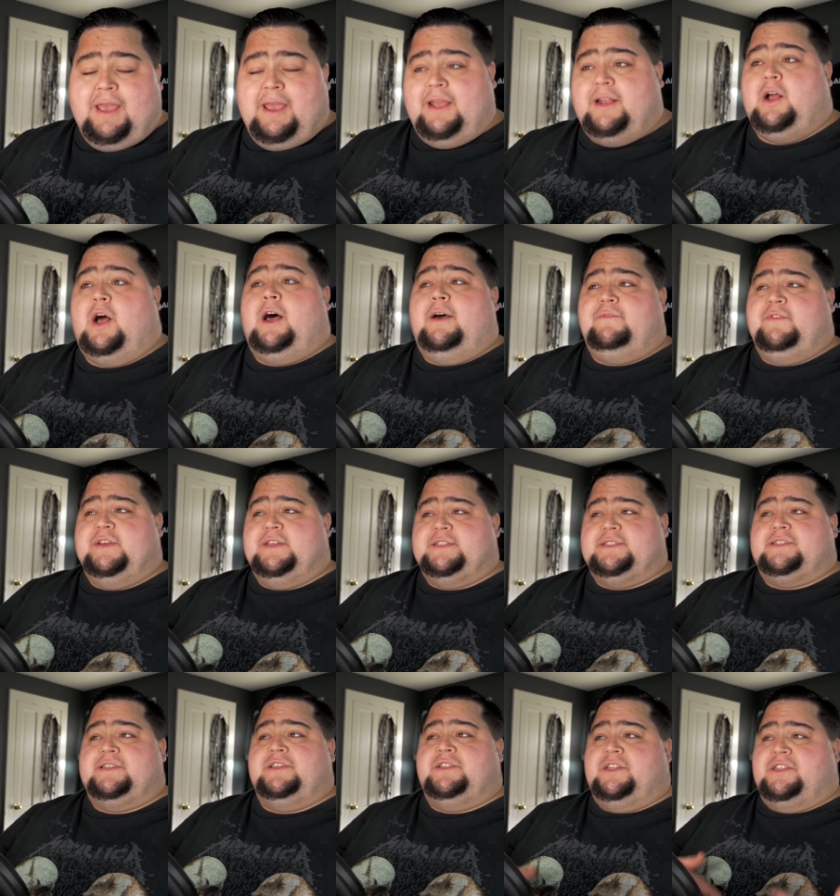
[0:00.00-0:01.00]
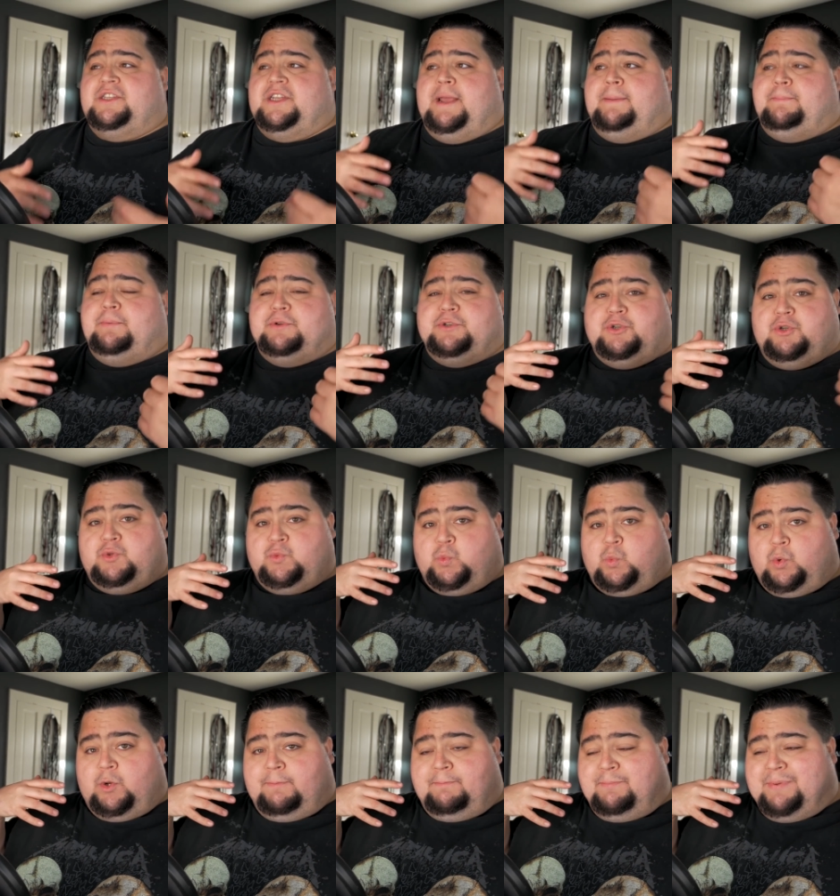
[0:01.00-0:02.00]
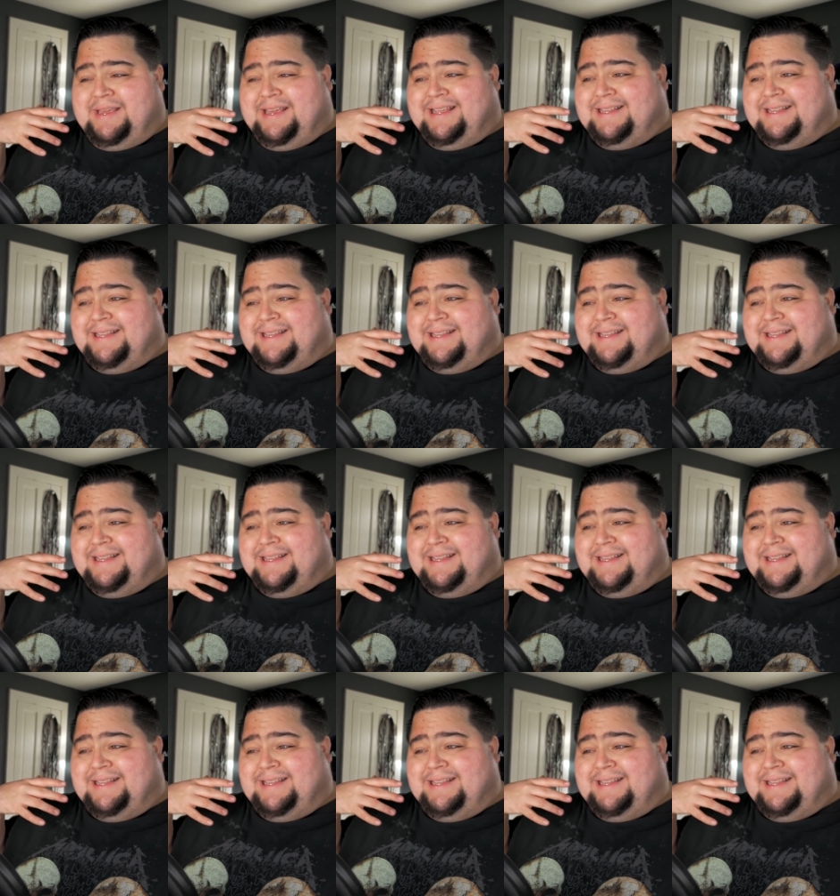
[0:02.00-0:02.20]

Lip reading: And obviously the temperatures would be